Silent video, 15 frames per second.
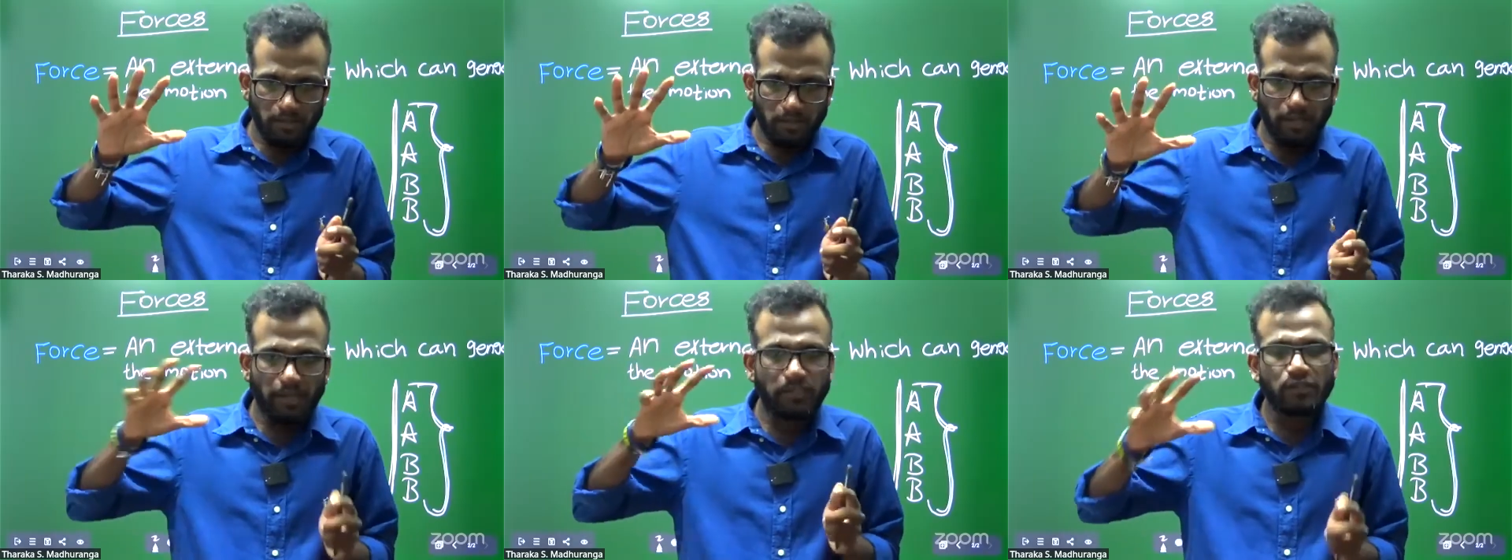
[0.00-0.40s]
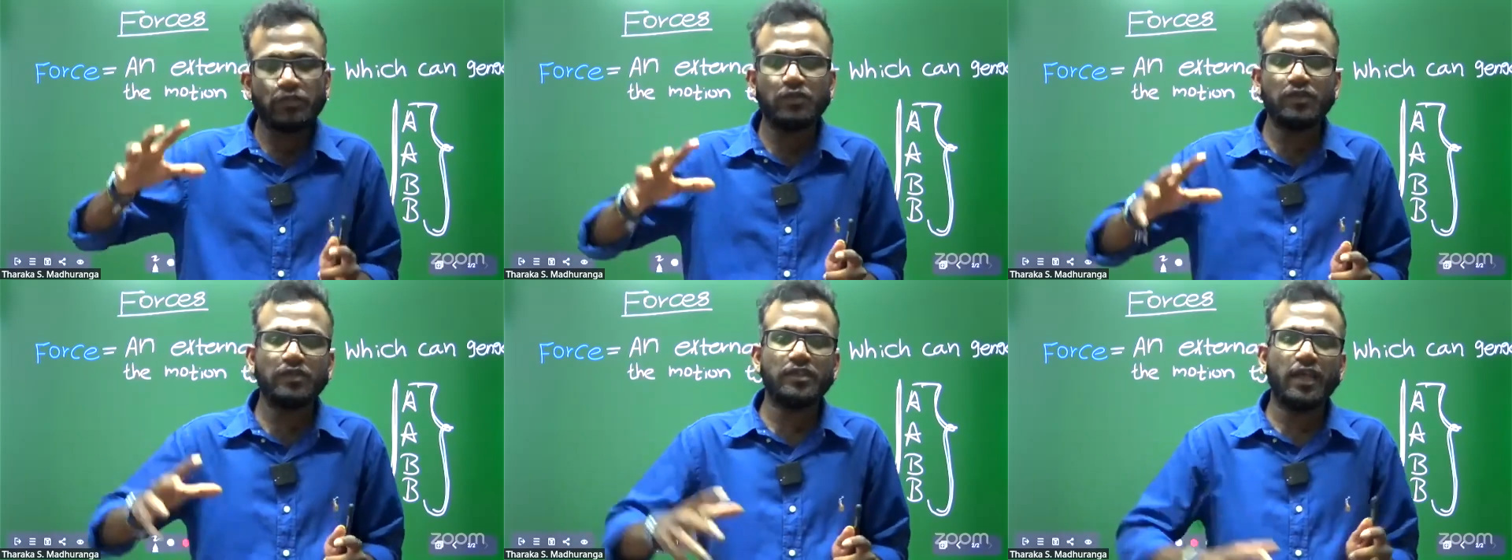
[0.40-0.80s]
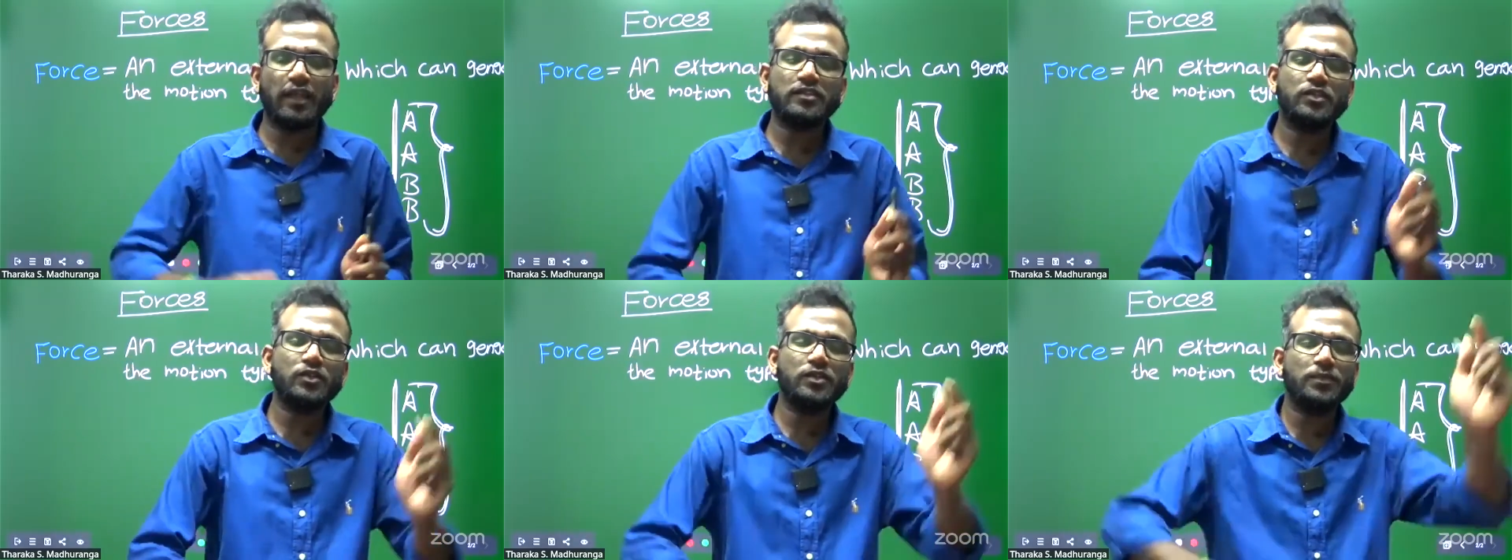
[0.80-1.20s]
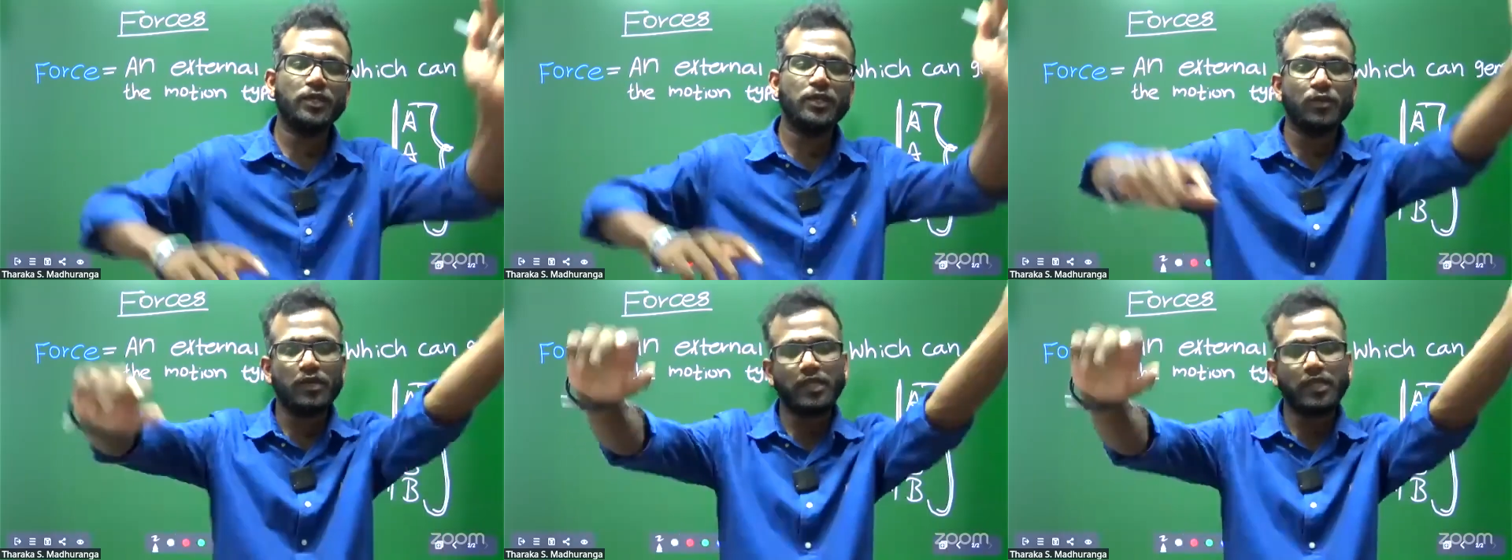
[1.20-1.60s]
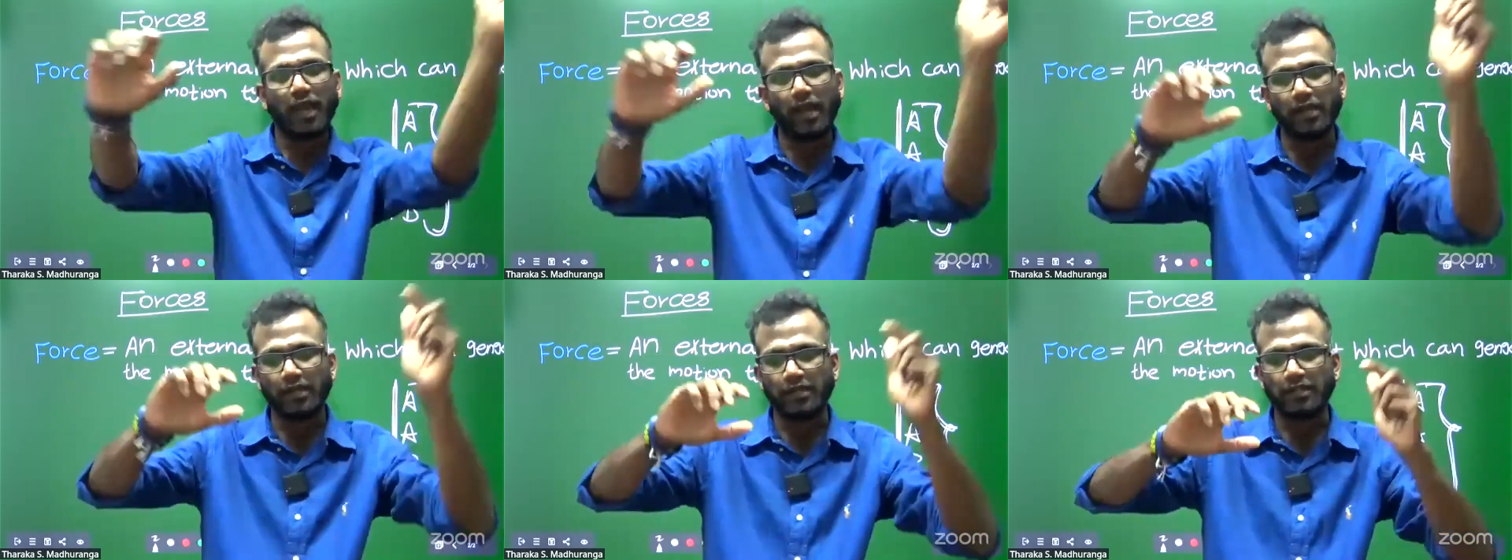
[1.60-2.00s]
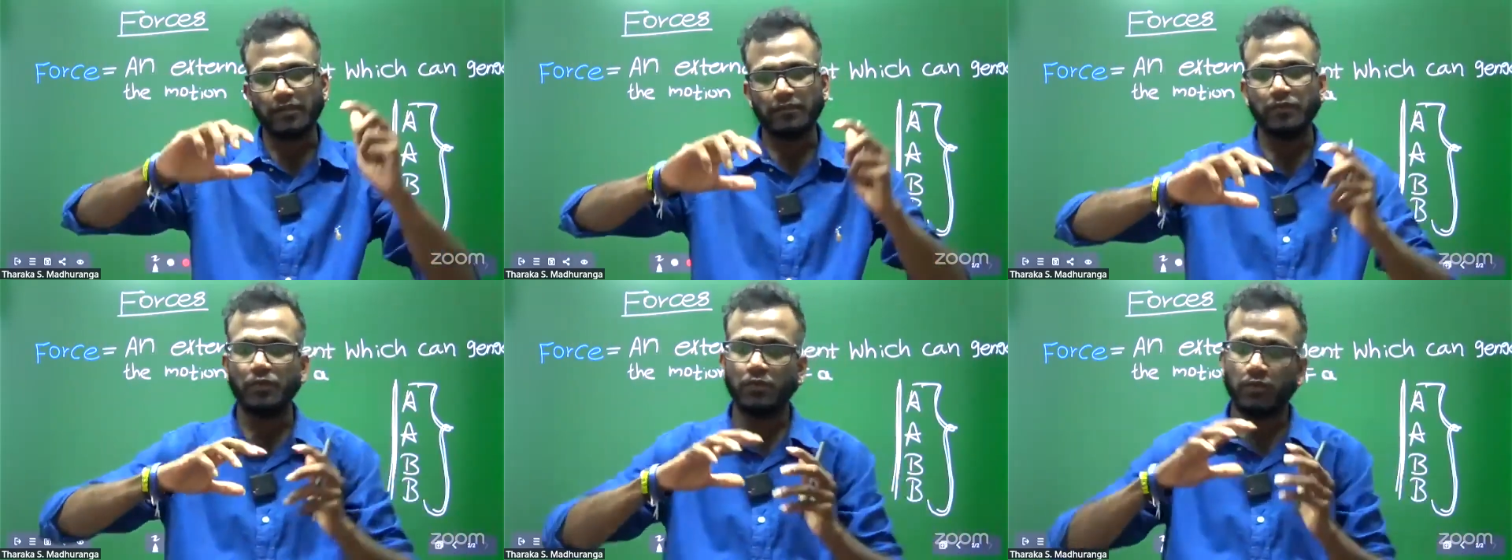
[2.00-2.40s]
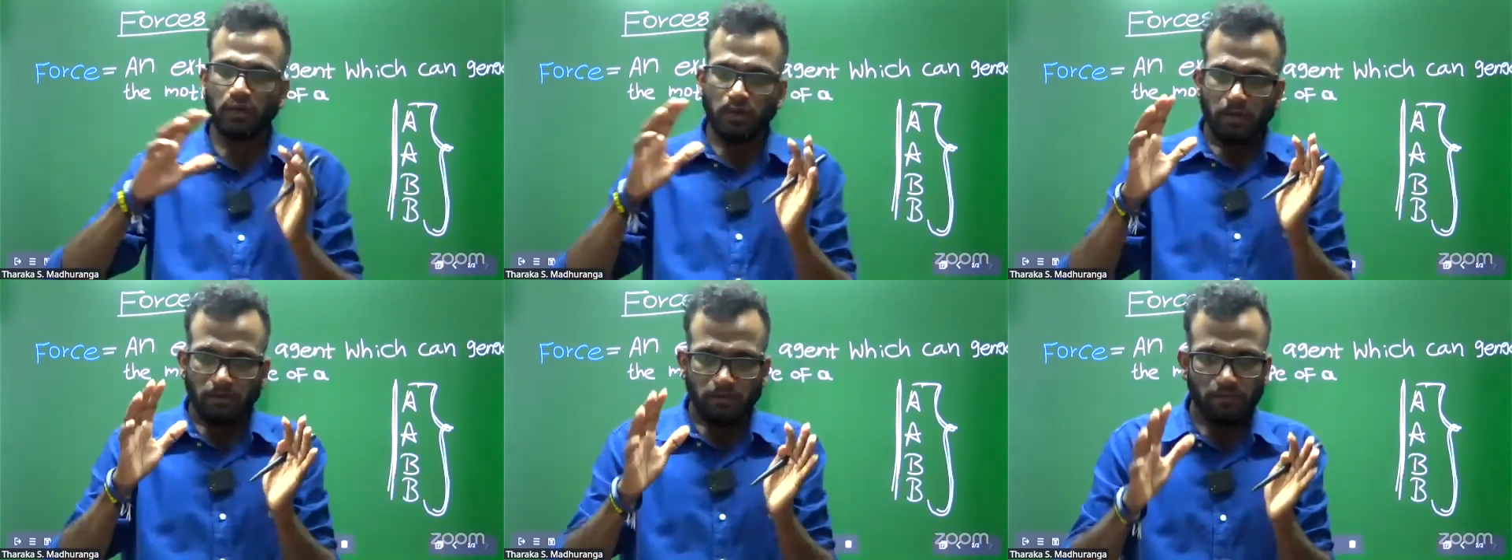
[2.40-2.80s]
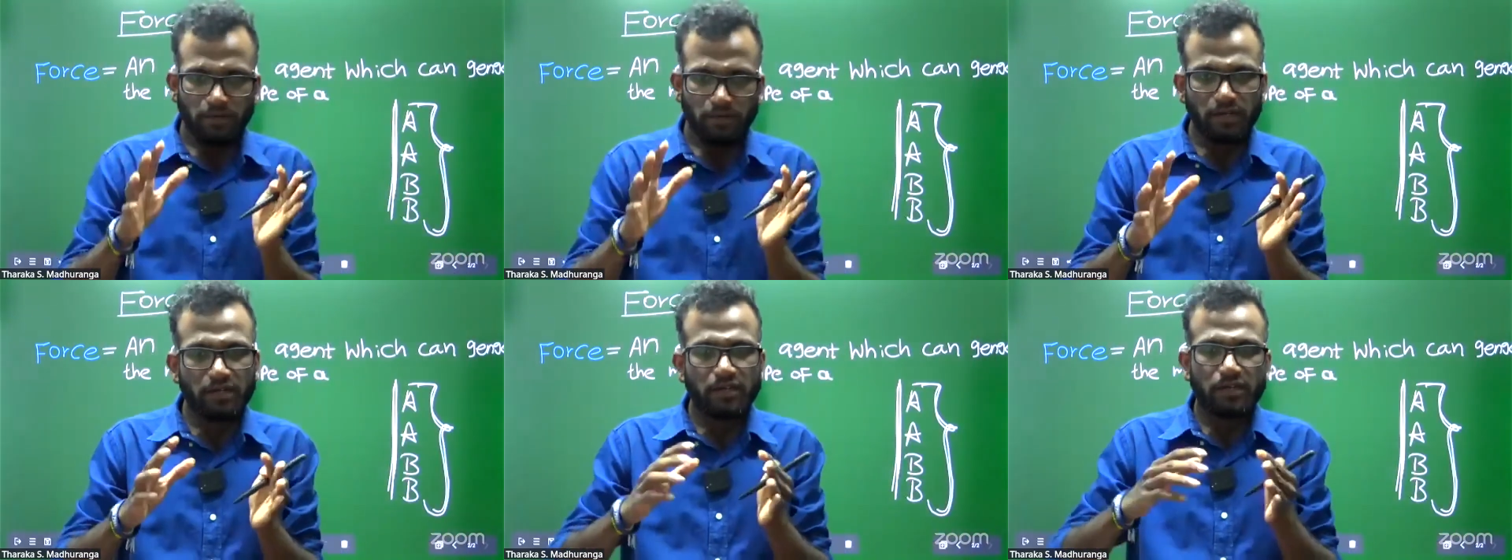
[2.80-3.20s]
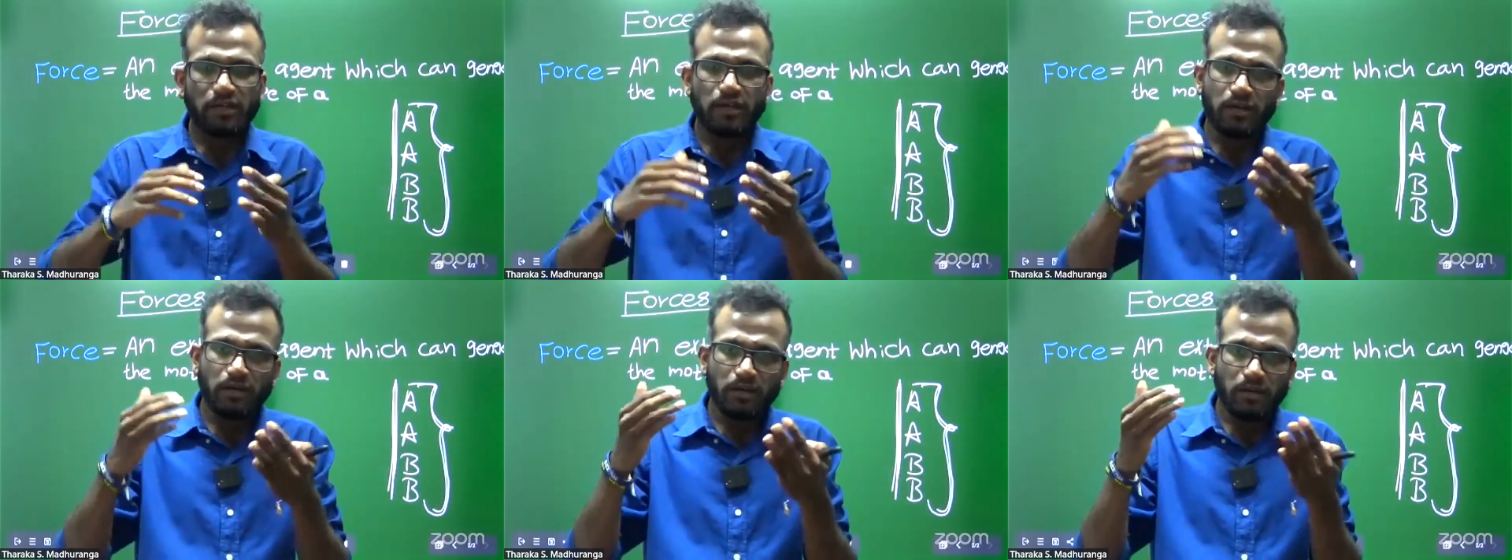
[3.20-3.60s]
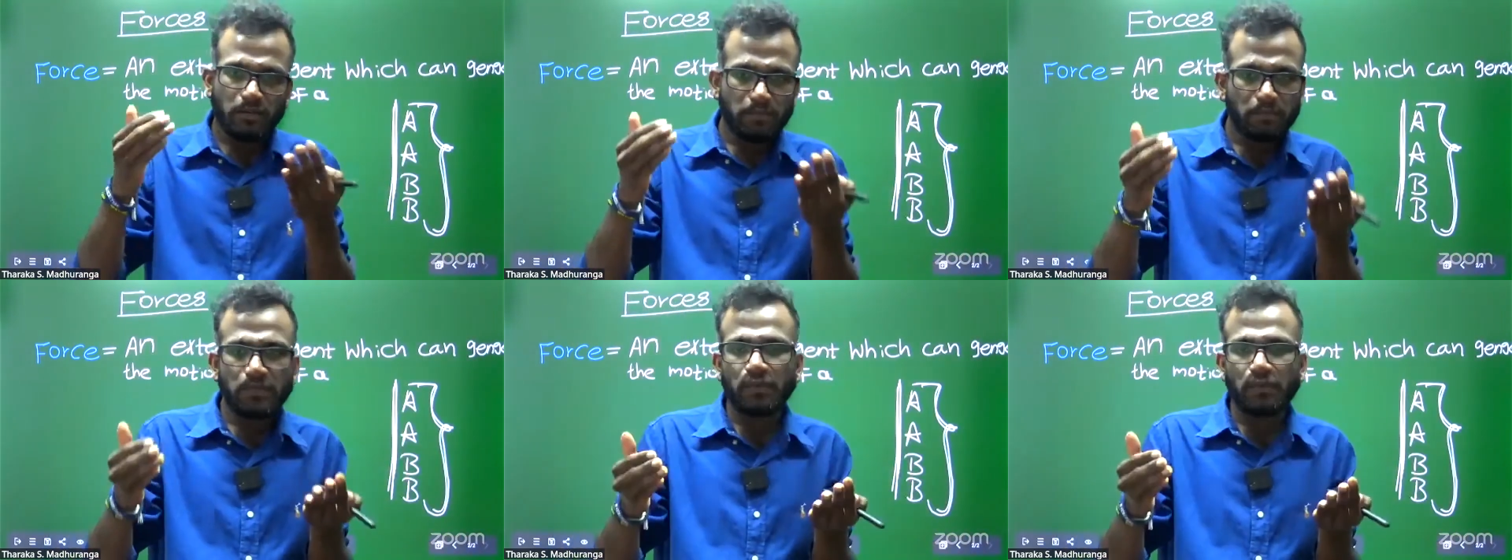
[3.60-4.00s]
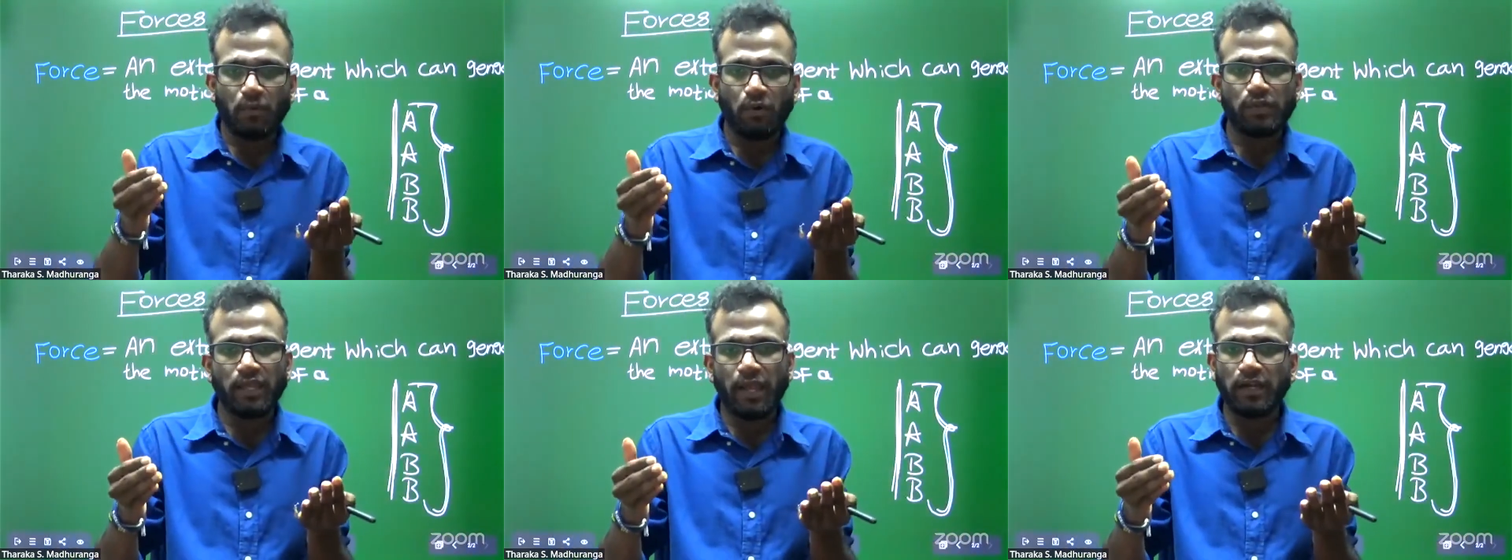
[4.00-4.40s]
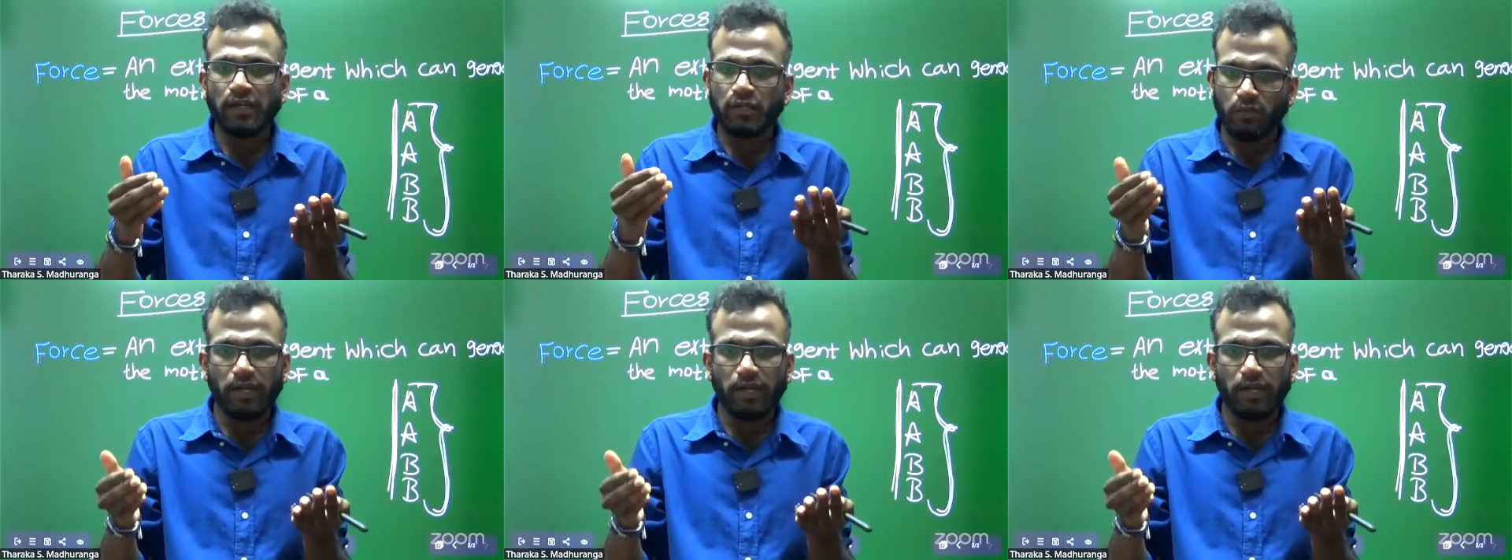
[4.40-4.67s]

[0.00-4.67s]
That should be your target. If you work more than 2